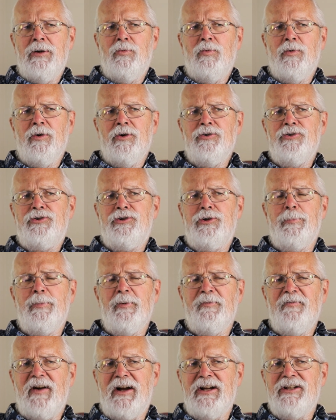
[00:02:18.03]
were
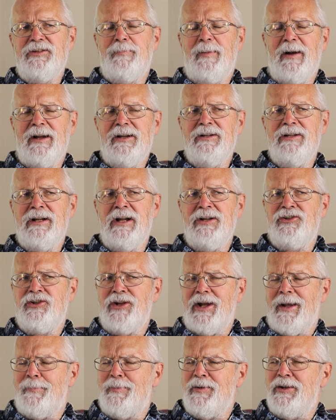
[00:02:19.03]
supervised by not
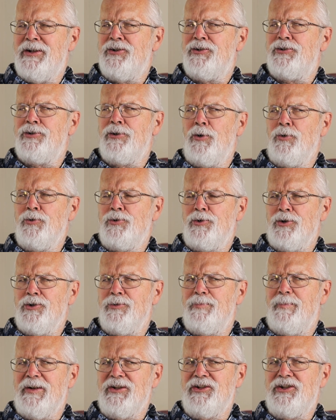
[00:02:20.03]
Japanese
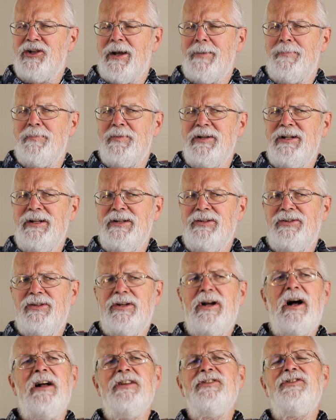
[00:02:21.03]
soldiers, but Japanese
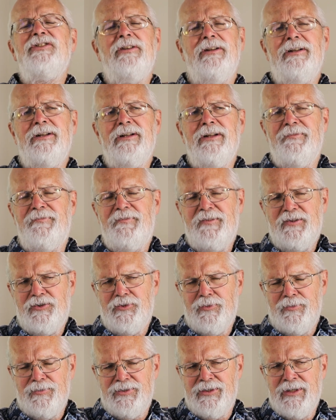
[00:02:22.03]
consulate
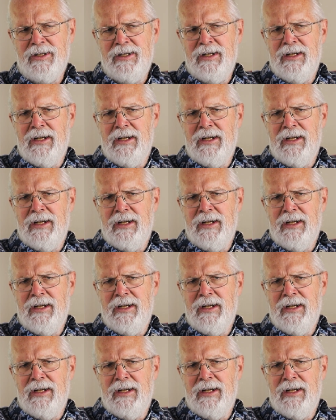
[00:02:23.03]
officials.